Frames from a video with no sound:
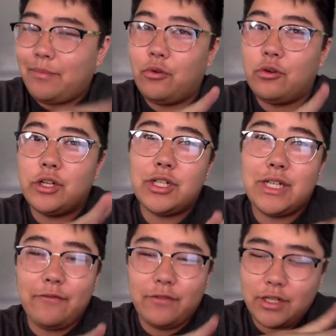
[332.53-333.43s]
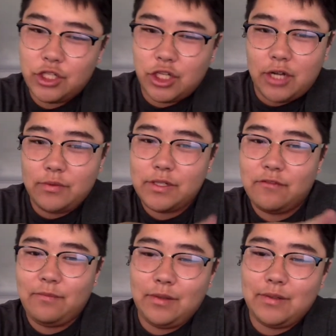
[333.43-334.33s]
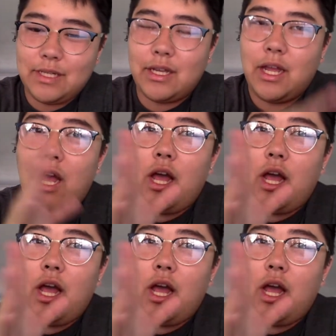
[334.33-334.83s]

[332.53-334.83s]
more different genres of music.